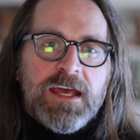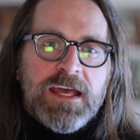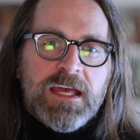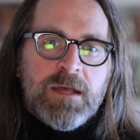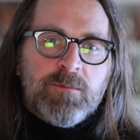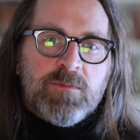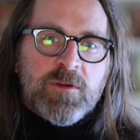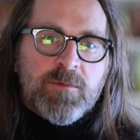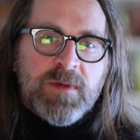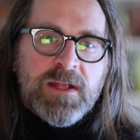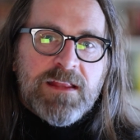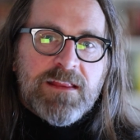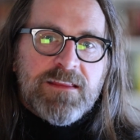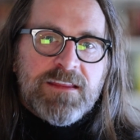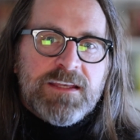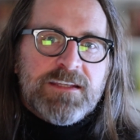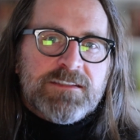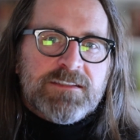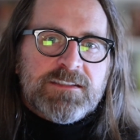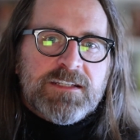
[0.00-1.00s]
Implement
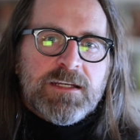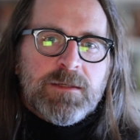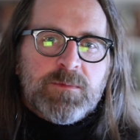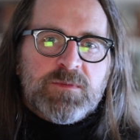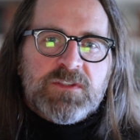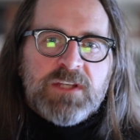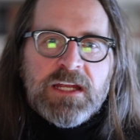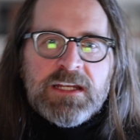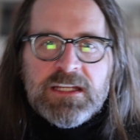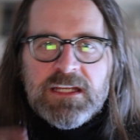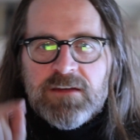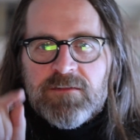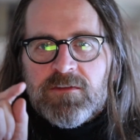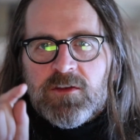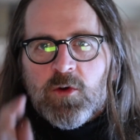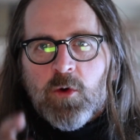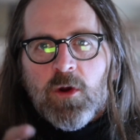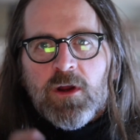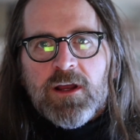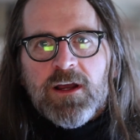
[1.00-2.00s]
these tips and give
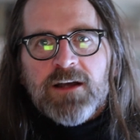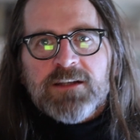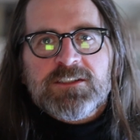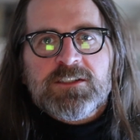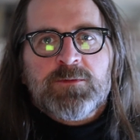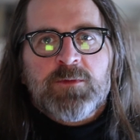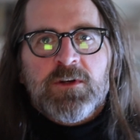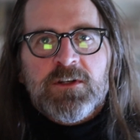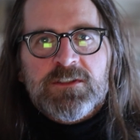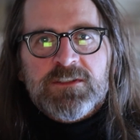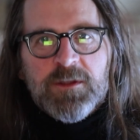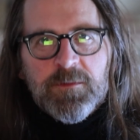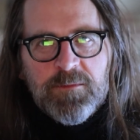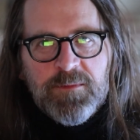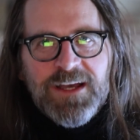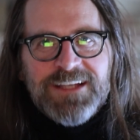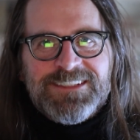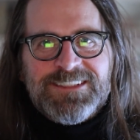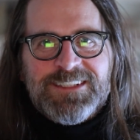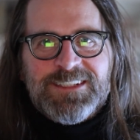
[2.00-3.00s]
your customers the
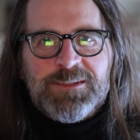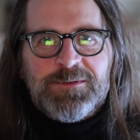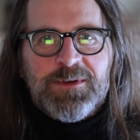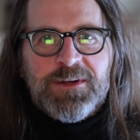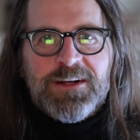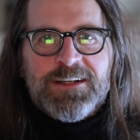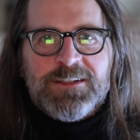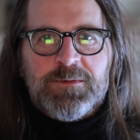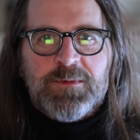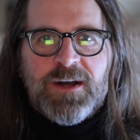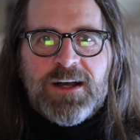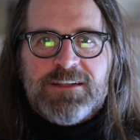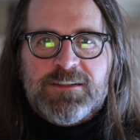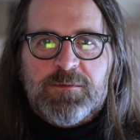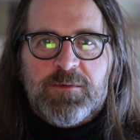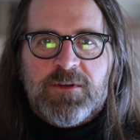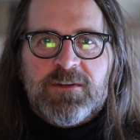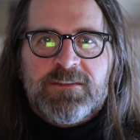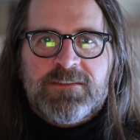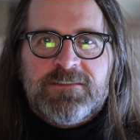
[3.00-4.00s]
best experience
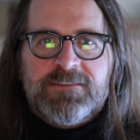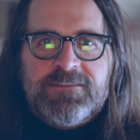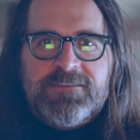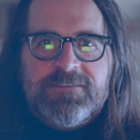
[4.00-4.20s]
possible.